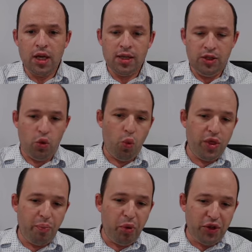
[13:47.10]
So,
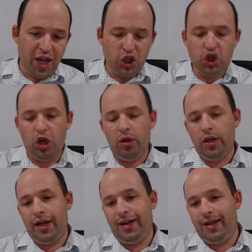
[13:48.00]
with potential
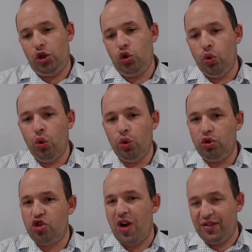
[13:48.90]
to
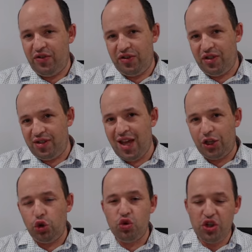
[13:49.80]
transfer this
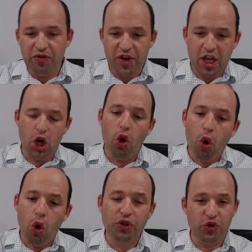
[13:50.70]
knight to g3
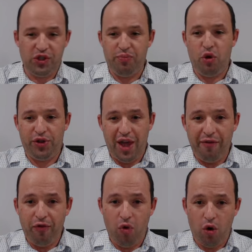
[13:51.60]
or to support
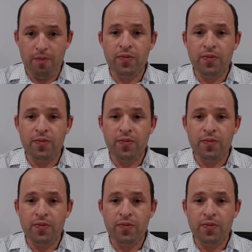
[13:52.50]
f4.